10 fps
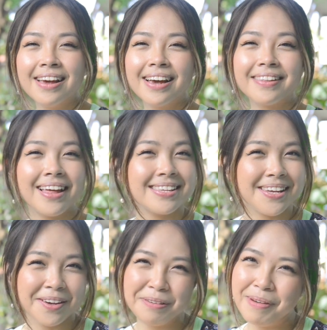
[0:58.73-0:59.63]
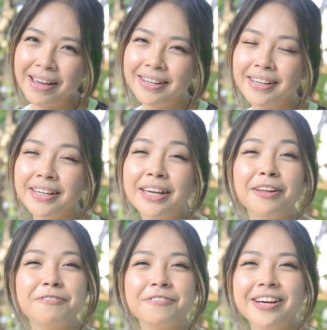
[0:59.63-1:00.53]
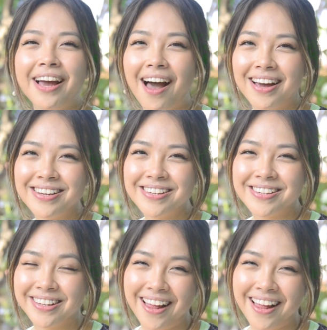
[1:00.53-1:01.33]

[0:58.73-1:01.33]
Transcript: And that's how you make a guilt-free iced